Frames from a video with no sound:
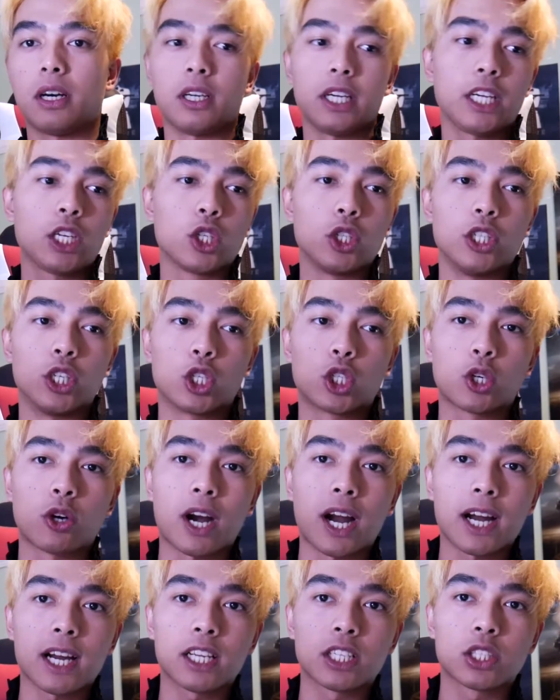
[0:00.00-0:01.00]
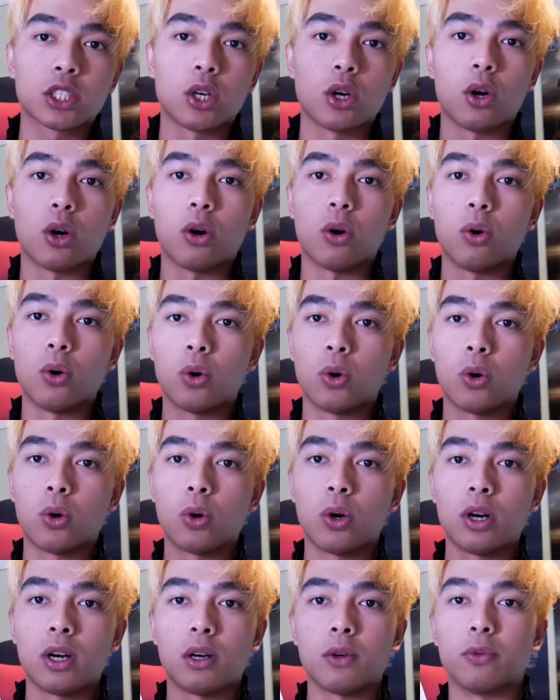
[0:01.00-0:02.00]
it could attract
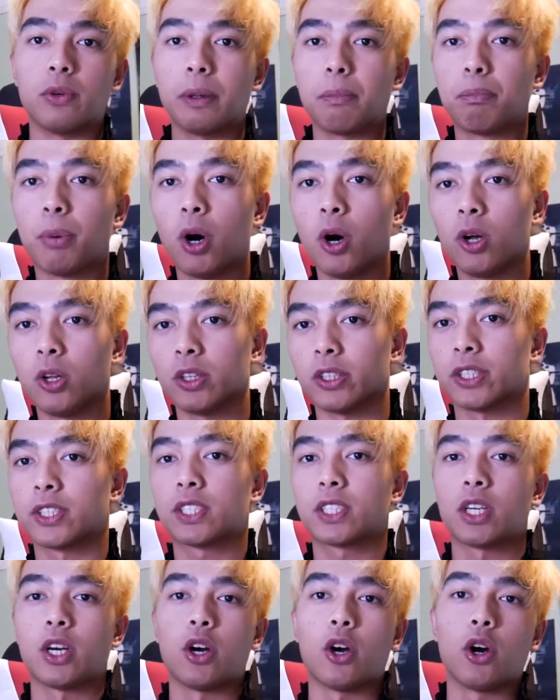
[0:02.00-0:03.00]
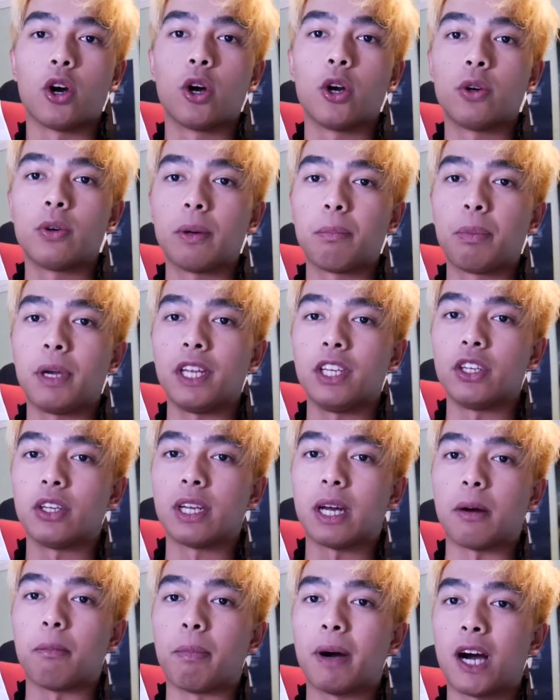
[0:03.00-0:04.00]
or repulse her
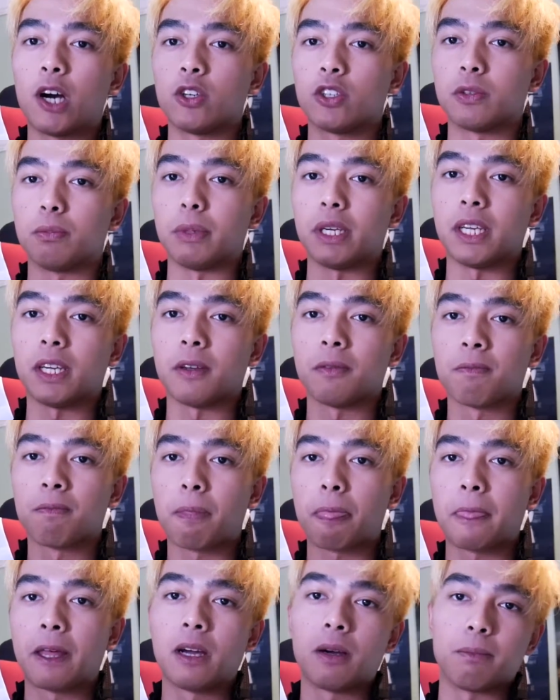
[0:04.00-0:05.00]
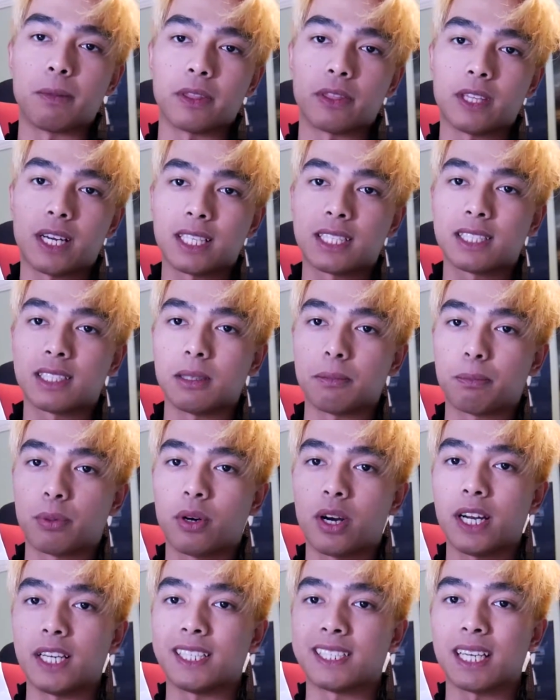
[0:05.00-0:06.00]
opinion about me. But that's the
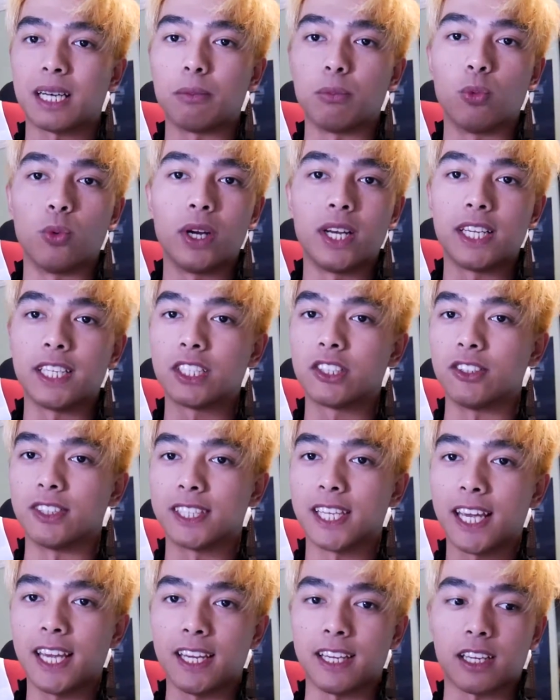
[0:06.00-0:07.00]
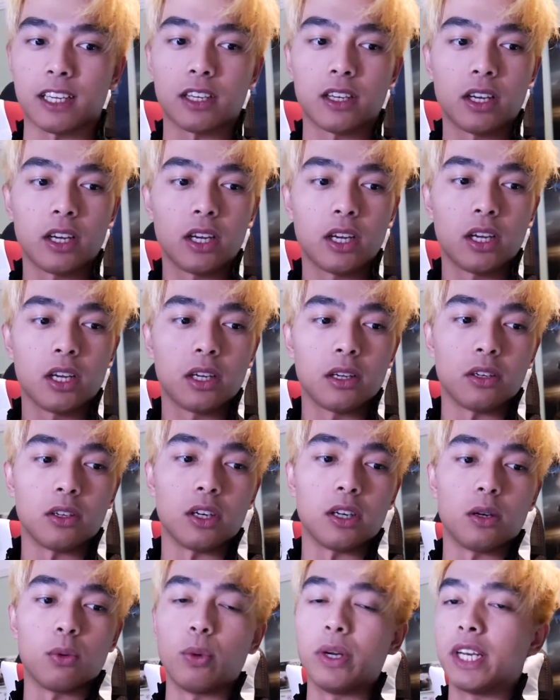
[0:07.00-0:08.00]
price I'm willing to take
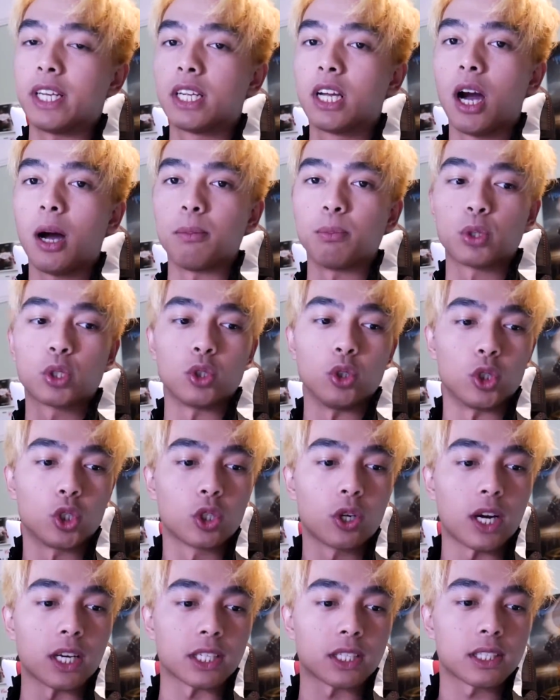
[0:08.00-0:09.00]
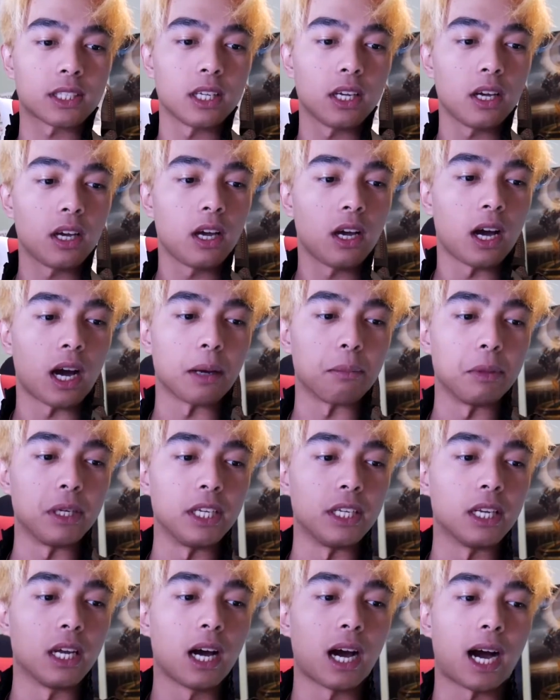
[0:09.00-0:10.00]
uh, when it comes to trust. I
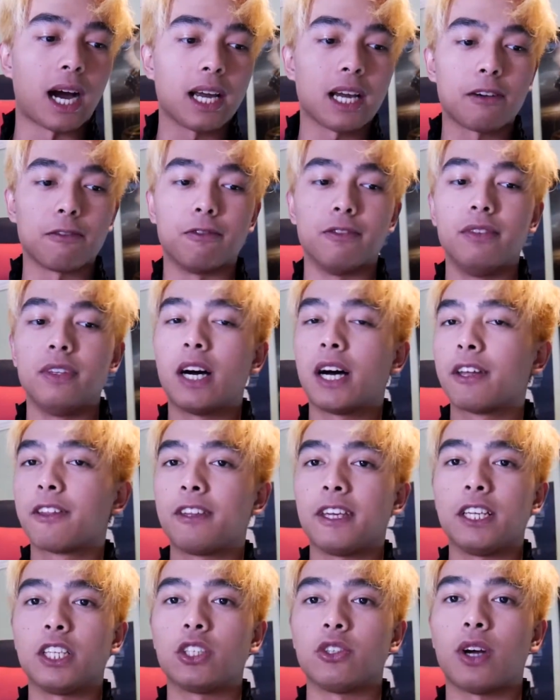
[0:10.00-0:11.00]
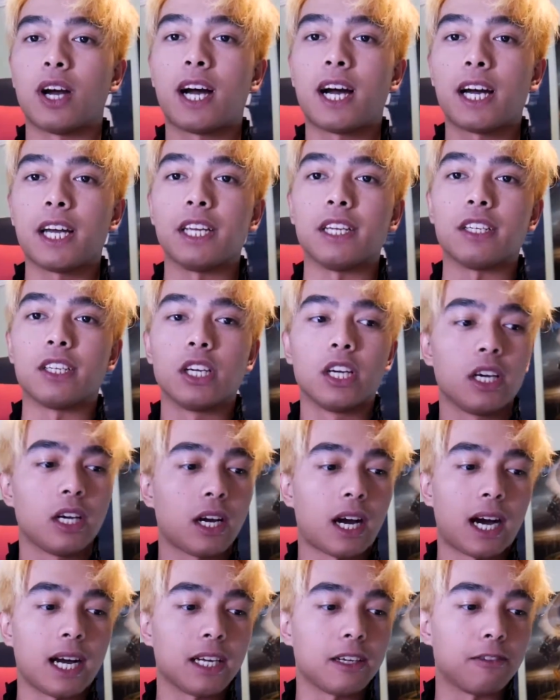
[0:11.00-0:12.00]
mean, I have nothing to hide.
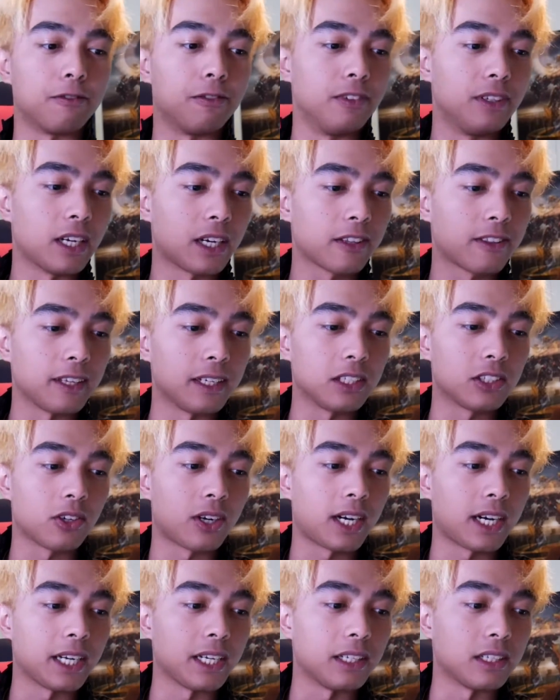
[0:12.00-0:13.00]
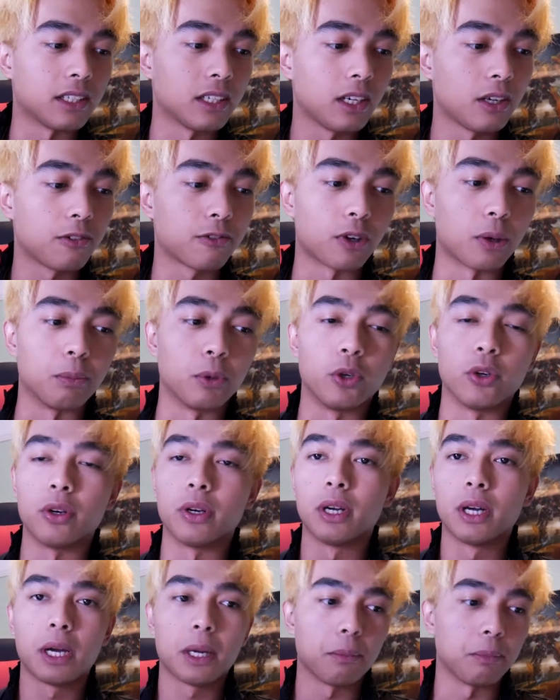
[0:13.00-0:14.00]
I have nothing to hide from
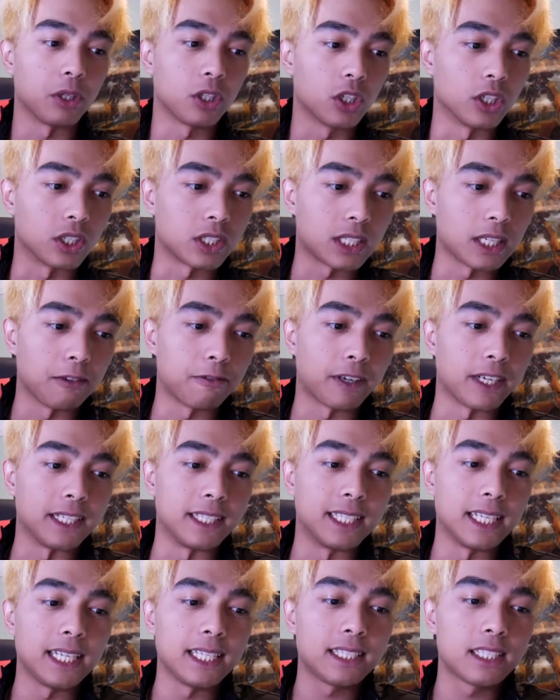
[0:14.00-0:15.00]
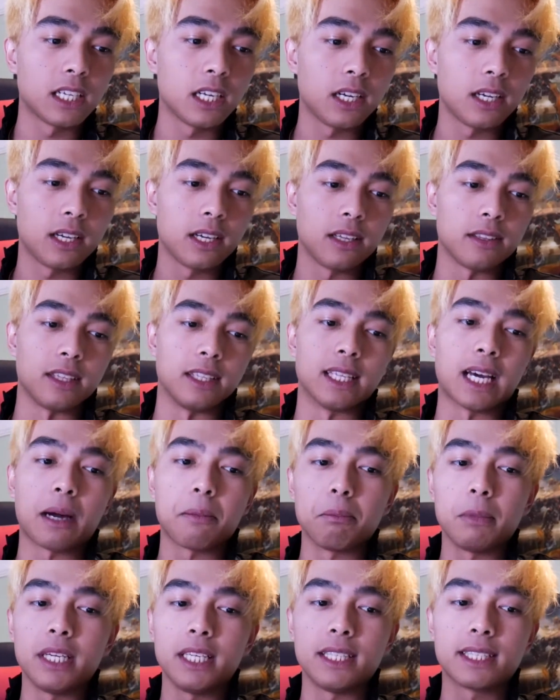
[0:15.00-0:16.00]
her because if I did, then
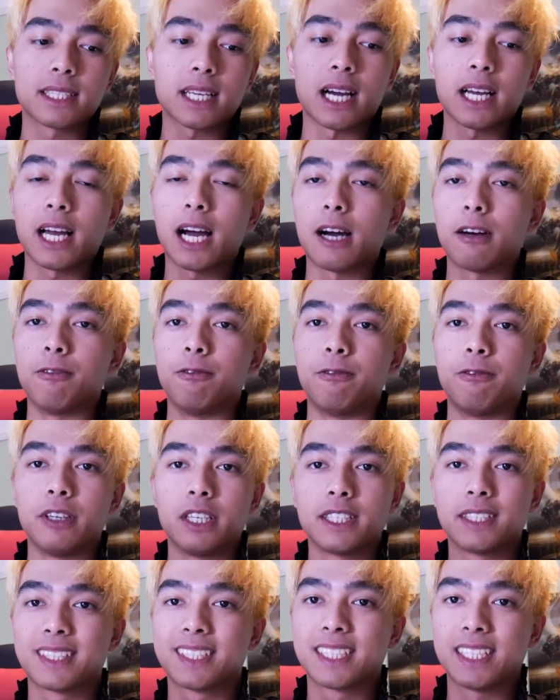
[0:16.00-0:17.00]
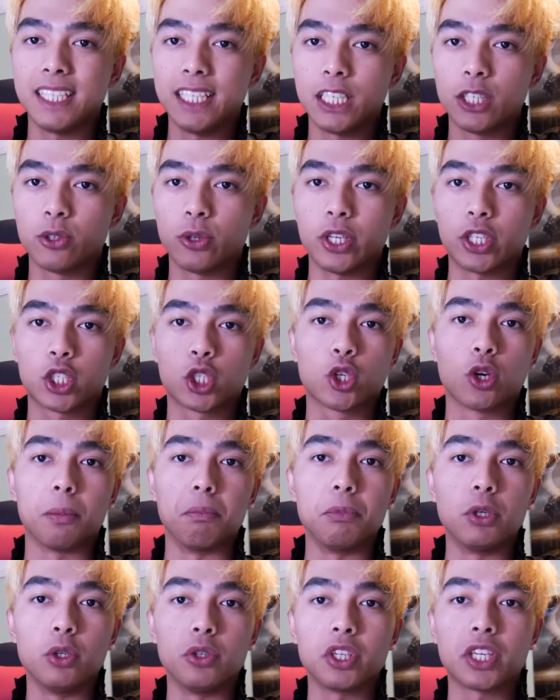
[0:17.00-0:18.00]
that means I have secret
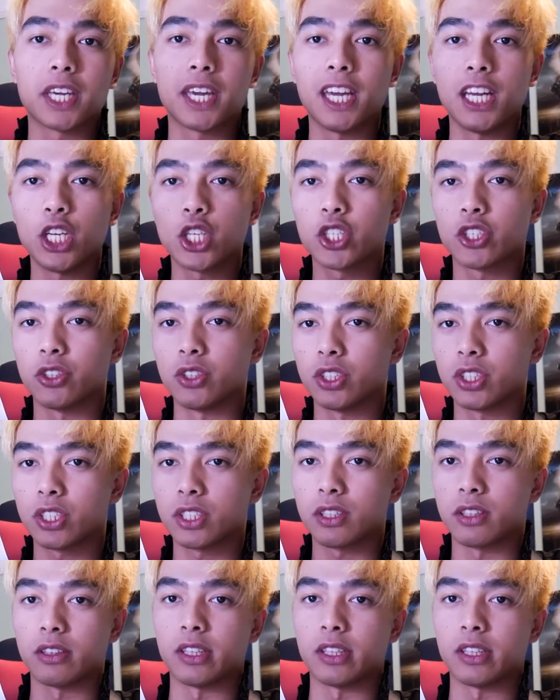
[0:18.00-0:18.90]
communications